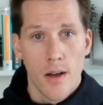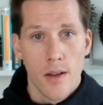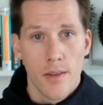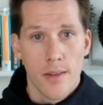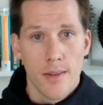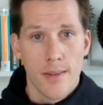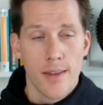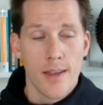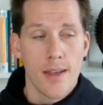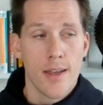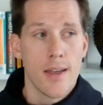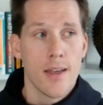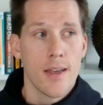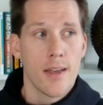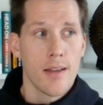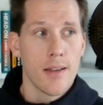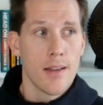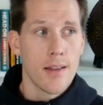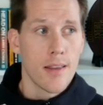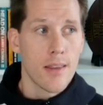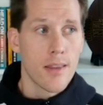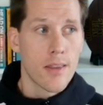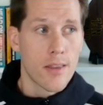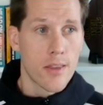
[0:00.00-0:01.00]

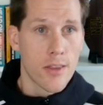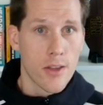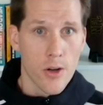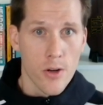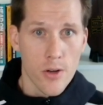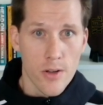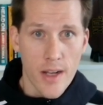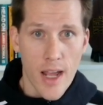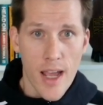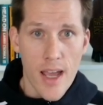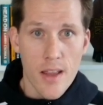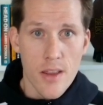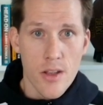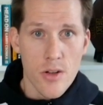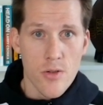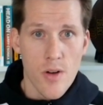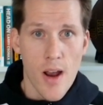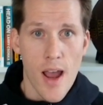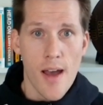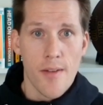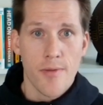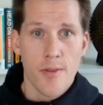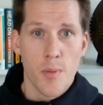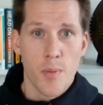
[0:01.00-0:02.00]
The 3rd day of the
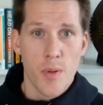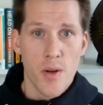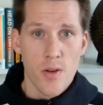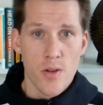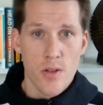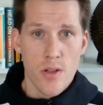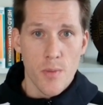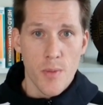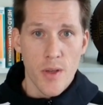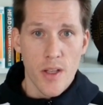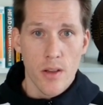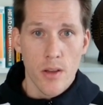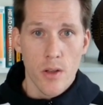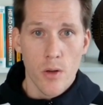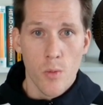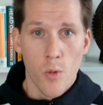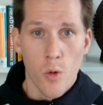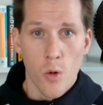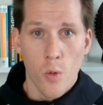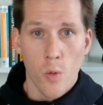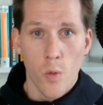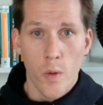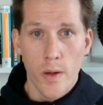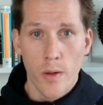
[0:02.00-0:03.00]
draft appears to be a little
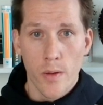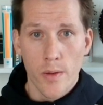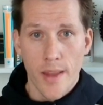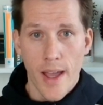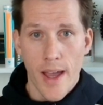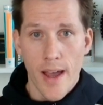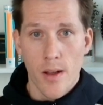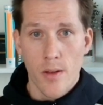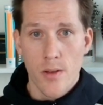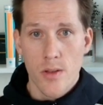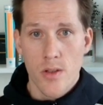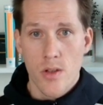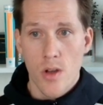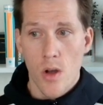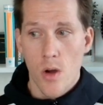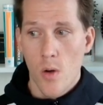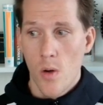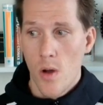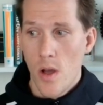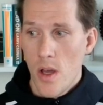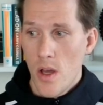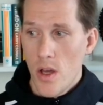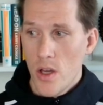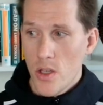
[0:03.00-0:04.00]
more whittled down,
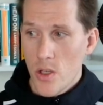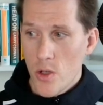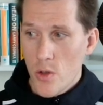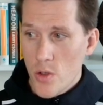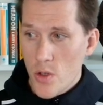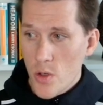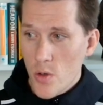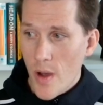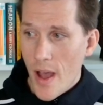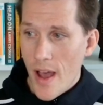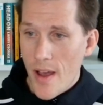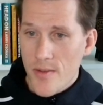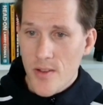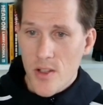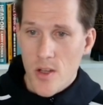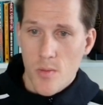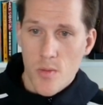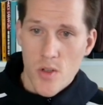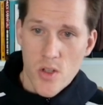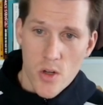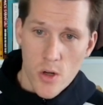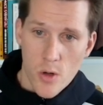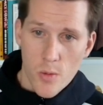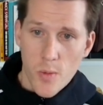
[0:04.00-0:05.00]
so you do have some
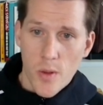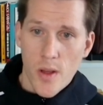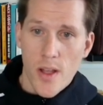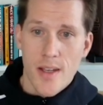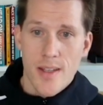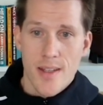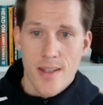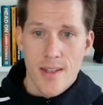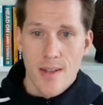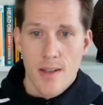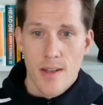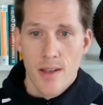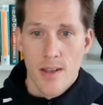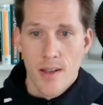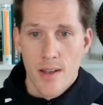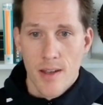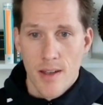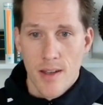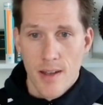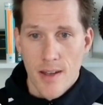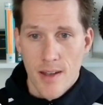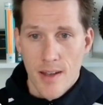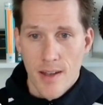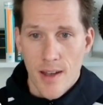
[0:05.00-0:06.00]
surplus
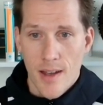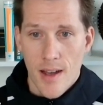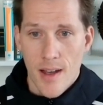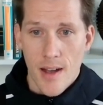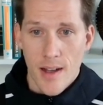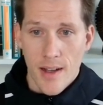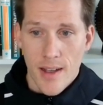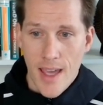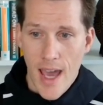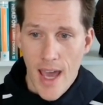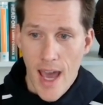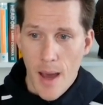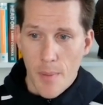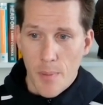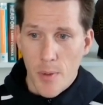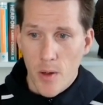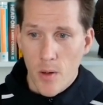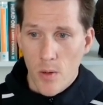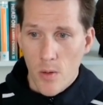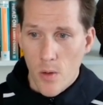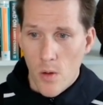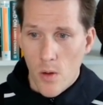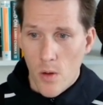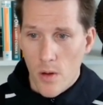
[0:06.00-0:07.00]

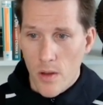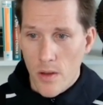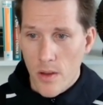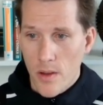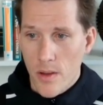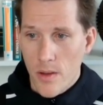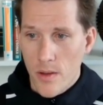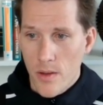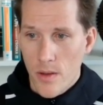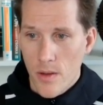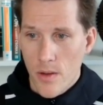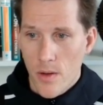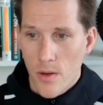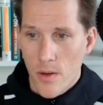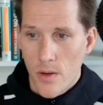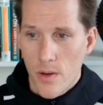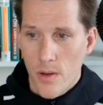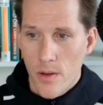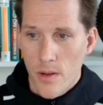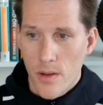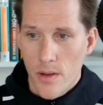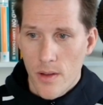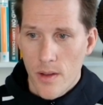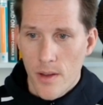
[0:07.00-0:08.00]
capital
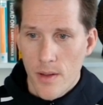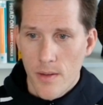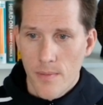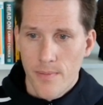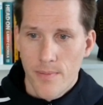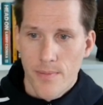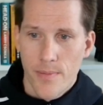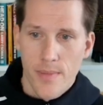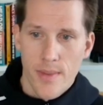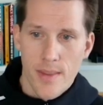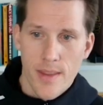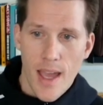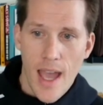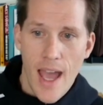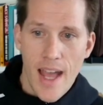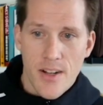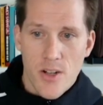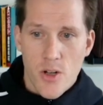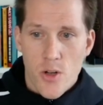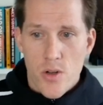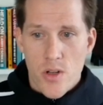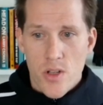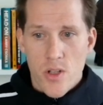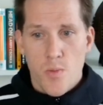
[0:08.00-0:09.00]

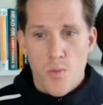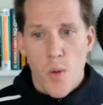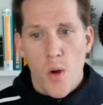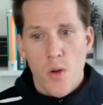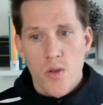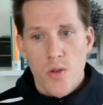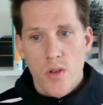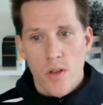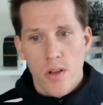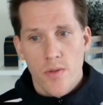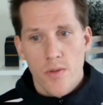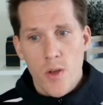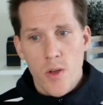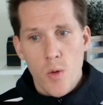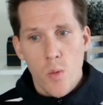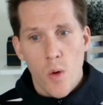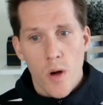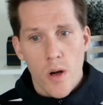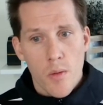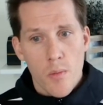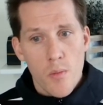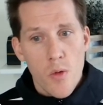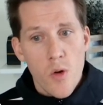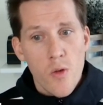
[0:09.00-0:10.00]
at your disposal if you
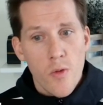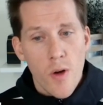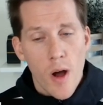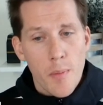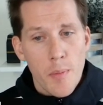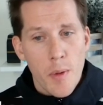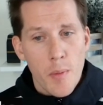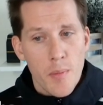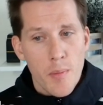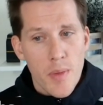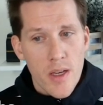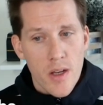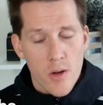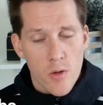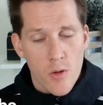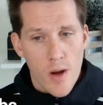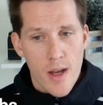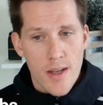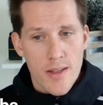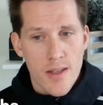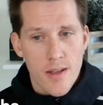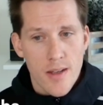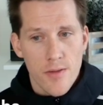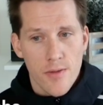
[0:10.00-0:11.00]
want to move up and be
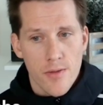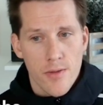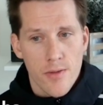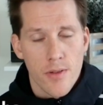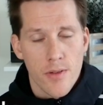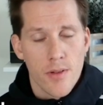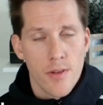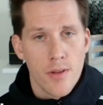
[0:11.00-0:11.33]
aggressive.